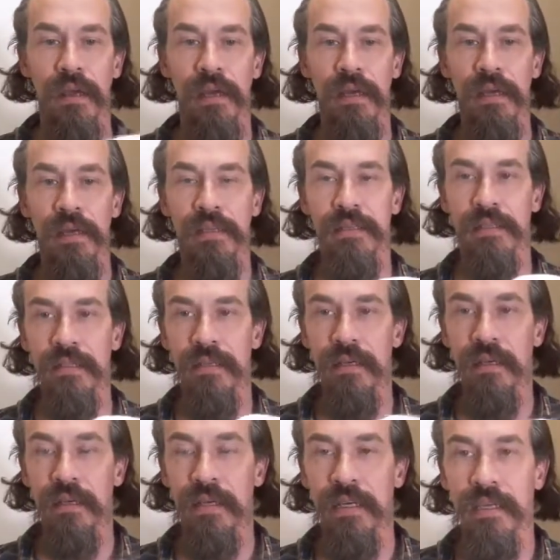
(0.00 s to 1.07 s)
It's
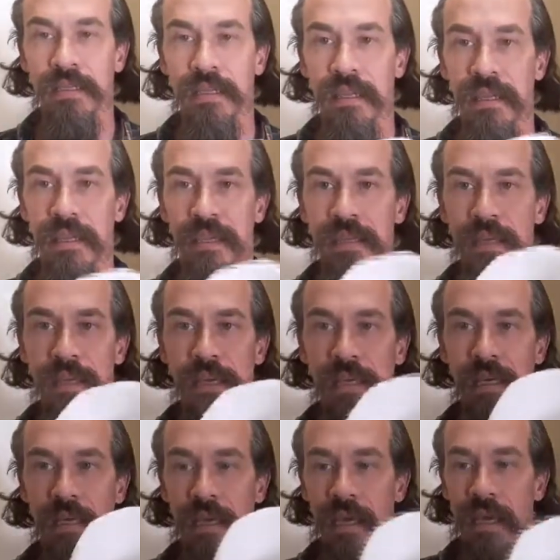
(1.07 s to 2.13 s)
a
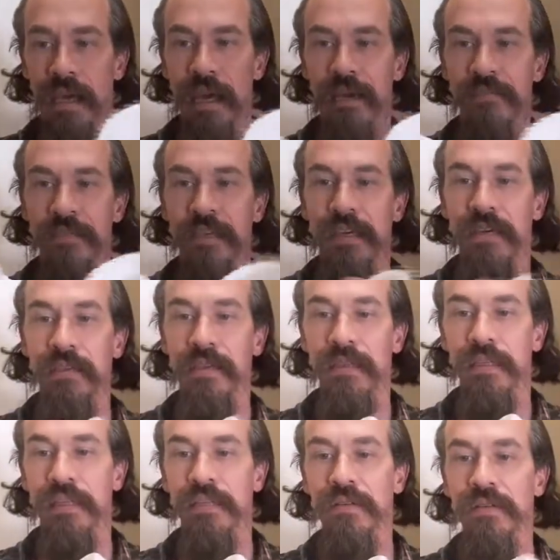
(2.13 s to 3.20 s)
thick, heavy.
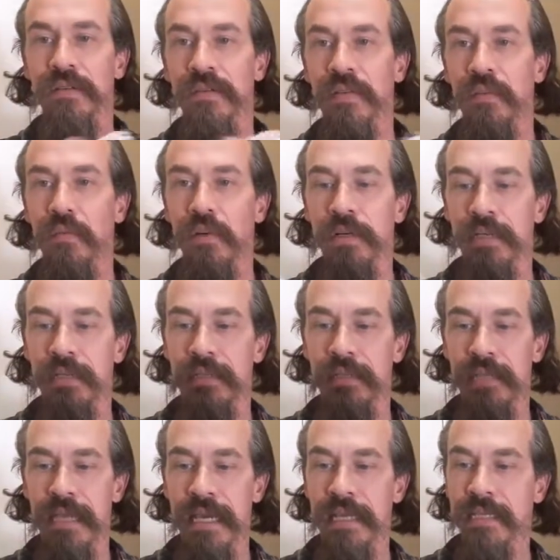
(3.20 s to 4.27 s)
This one's a little more
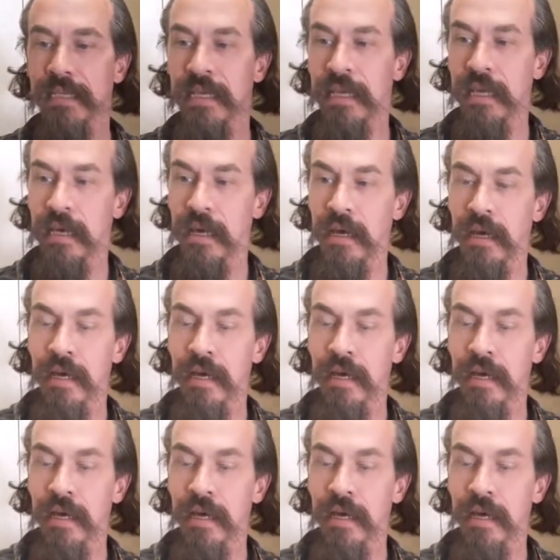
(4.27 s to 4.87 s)
dainty.